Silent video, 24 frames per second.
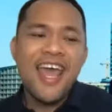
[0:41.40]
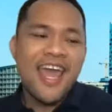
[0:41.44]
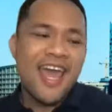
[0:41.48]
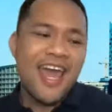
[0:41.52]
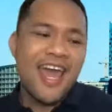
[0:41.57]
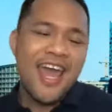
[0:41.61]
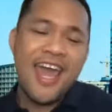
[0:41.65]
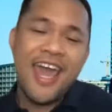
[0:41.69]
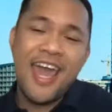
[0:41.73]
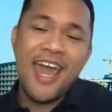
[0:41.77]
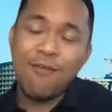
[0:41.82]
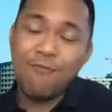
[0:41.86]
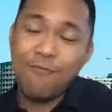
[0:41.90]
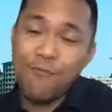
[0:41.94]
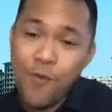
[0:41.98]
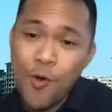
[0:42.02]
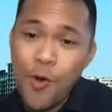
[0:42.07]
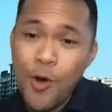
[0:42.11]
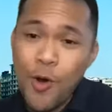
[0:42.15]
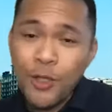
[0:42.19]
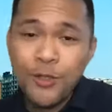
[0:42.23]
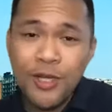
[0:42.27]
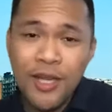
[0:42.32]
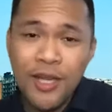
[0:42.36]
And
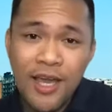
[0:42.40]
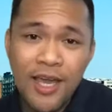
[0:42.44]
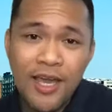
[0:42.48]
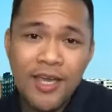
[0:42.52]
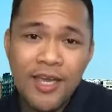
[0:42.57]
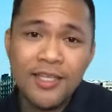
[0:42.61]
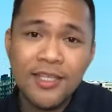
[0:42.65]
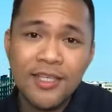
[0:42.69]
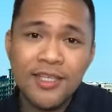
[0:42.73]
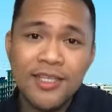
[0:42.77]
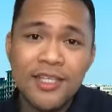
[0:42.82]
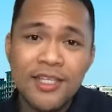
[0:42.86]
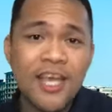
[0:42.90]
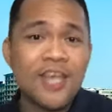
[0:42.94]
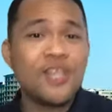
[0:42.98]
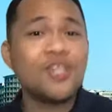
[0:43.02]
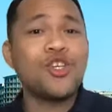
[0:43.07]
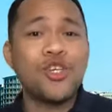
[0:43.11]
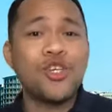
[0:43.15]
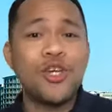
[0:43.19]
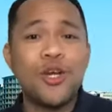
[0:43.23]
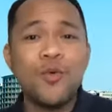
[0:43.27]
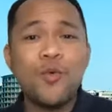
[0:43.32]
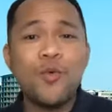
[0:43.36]
for today's
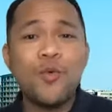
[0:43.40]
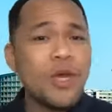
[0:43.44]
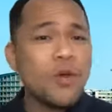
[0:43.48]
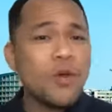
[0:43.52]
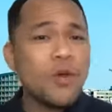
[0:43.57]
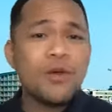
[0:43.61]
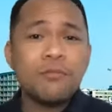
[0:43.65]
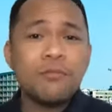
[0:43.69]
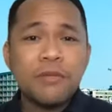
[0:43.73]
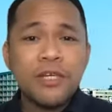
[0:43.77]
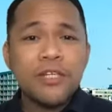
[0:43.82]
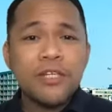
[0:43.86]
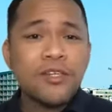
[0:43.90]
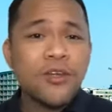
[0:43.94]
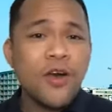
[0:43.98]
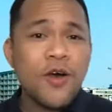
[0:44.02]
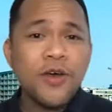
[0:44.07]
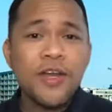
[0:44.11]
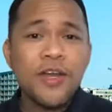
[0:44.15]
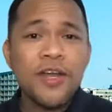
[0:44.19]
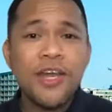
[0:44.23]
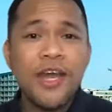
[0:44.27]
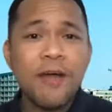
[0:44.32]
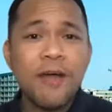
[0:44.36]
session, we will be
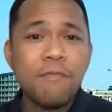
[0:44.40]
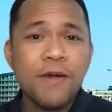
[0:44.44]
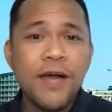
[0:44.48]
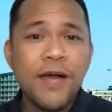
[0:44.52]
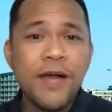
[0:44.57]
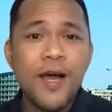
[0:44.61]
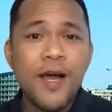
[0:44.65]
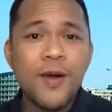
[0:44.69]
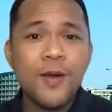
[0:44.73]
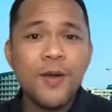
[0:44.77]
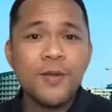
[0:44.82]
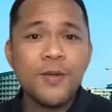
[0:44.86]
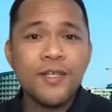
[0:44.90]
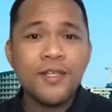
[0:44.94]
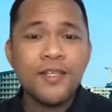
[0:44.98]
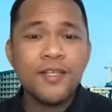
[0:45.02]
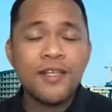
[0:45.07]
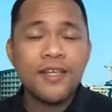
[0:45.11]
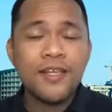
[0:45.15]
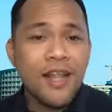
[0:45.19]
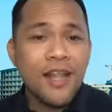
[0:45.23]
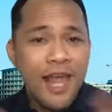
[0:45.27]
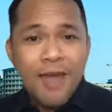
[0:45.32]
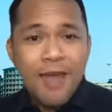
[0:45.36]
talking about
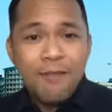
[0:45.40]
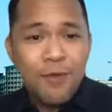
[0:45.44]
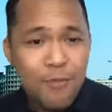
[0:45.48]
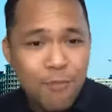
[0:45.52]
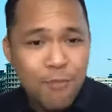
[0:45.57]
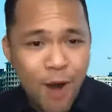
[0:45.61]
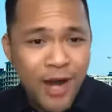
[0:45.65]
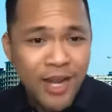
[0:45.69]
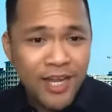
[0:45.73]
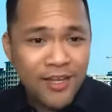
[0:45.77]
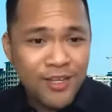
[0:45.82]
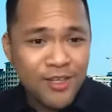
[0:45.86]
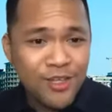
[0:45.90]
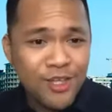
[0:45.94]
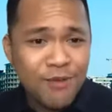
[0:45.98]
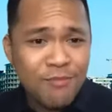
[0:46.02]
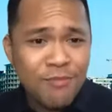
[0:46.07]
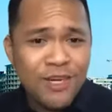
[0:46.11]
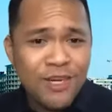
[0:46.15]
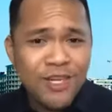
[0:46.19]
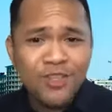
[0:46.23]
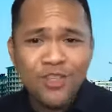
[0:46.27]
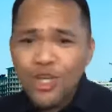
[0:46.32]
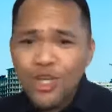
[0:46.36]
the labor market in
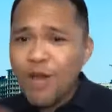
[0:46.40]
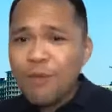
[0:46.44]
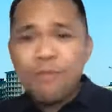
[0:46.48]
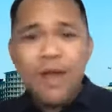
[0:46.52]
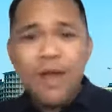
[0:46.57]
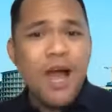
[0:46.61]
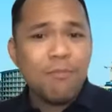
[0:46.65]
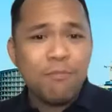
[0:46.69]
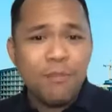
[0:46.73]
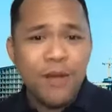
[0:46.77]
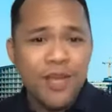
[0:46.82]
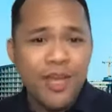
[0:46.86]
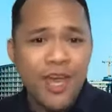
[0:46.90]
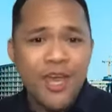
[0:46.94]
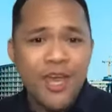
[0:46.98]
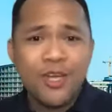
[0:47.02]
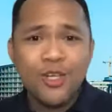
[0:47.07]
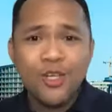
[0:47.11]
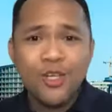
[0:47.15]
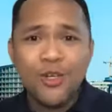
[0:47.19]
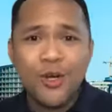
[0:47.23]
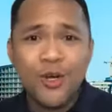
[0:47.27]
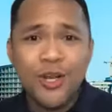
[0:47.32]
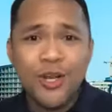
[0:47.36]
Germany, job
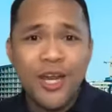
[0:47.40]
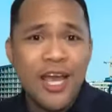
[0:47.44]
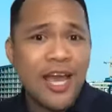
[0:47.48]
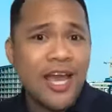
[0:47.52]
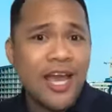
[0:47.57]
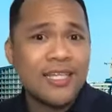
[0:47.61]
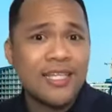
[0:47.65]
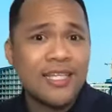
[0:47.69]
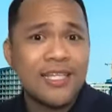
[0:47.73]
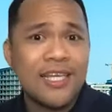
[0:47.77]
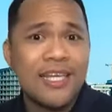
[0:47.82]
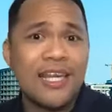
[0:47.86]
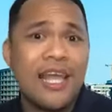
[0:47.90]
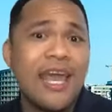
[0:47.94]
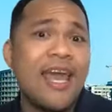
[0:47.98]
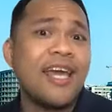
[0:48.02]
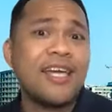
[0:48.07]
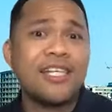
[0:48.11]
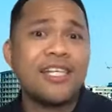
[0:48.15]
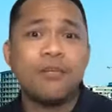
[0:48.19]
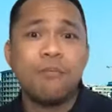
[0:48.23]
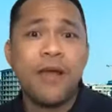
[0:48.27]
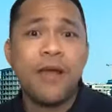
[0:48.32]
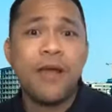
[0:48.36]
application as an
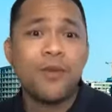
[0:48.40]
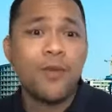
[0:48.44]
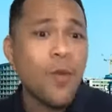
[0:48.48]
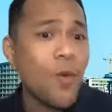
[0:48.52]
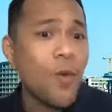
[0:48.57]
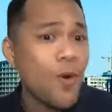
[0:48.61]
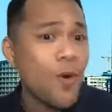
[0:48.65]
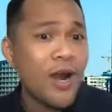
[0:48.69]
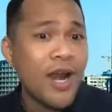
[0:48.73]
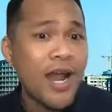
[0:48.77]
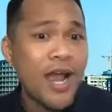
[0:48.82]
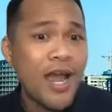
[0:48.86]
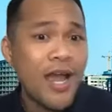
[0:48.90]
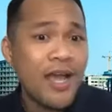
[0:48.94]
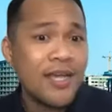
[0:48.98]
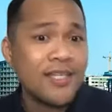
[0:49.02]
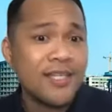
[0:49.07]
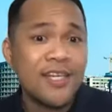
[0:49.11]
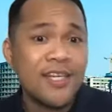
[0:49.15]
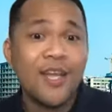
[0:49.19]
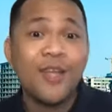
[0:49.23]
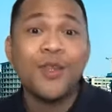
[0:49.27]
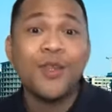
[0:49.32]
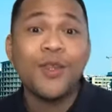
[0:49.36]
expat or
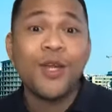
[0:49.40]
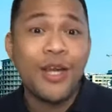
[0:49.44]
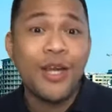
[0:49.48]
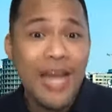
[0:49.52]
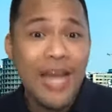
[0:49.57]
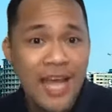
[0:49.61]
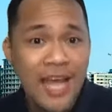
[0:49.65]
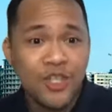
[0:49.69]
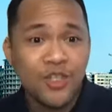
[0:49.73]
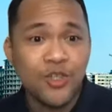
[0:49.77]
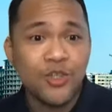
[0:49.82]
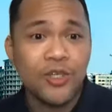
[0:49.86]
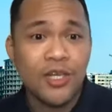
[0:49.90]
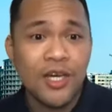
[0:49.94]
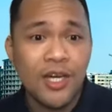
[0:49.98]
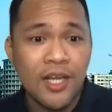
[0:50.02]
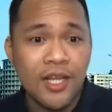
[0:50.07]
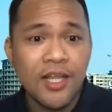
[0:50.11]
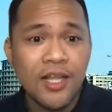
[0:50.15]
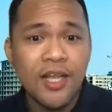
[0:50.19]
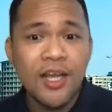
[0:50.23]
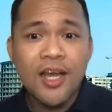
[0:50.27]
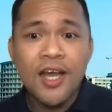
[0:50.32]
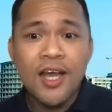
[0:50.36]
as an
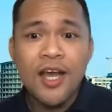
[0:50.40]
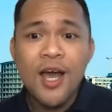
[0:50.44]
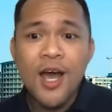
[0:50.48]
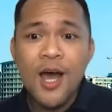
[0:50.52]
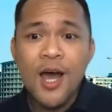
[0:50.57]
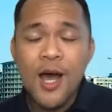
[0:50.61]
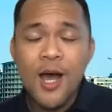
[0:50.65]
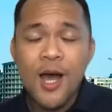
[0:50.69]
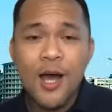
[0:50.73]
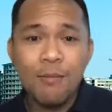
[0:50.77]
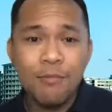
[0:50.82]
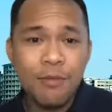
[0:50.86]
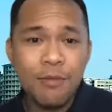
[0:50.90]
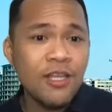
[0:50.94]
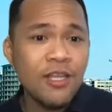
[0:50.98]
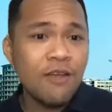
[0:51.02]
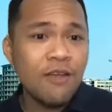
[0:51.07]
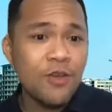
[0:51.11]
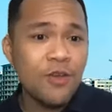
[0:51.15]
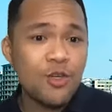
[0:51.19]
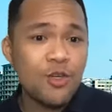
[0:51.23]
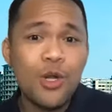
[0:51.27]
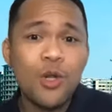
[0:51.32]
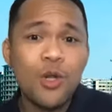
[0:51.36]
international um,
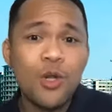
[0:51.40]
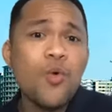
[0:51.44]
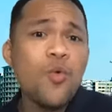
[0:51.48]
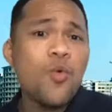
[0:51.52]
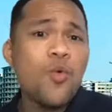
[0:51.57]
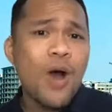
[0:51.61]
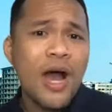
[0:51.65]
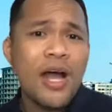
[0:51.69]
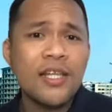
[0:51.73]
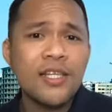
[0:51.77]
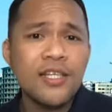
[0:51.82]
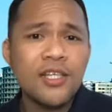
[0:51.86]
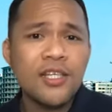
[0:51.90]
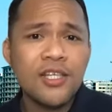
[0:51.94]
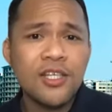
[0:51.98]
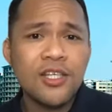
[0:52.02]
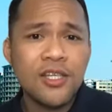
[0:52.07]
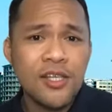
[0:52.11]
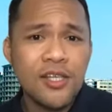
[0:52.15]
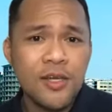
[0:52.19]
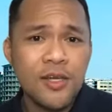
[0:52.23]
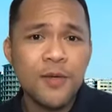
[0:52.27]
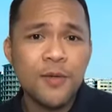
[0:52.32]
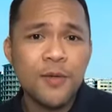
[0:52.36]
individual who wants
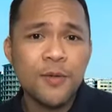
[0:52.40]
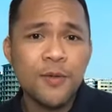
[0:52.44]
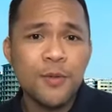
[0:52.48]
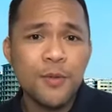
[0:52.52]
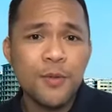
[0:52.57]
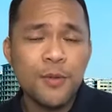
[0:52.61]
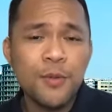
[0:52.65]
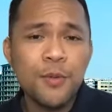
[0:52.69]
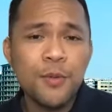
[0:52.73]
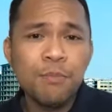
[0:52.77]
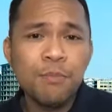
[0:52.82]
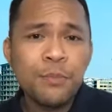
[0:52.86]
to,